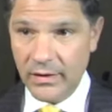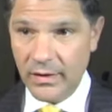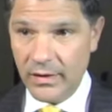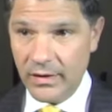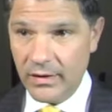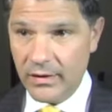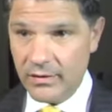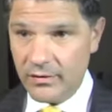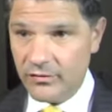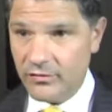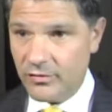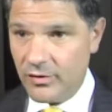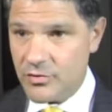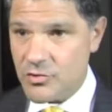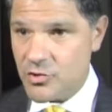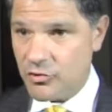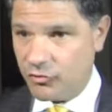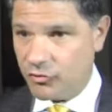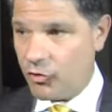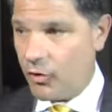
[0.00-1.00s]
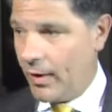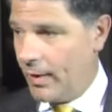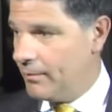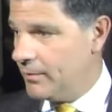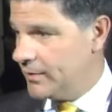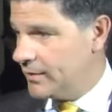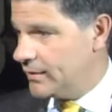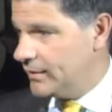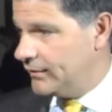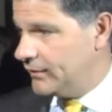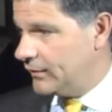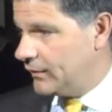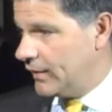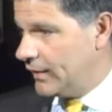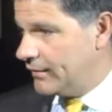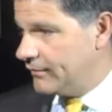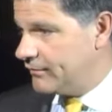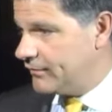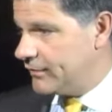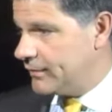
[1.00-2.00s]
uh, such trauma in their
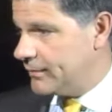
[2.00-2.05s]
life.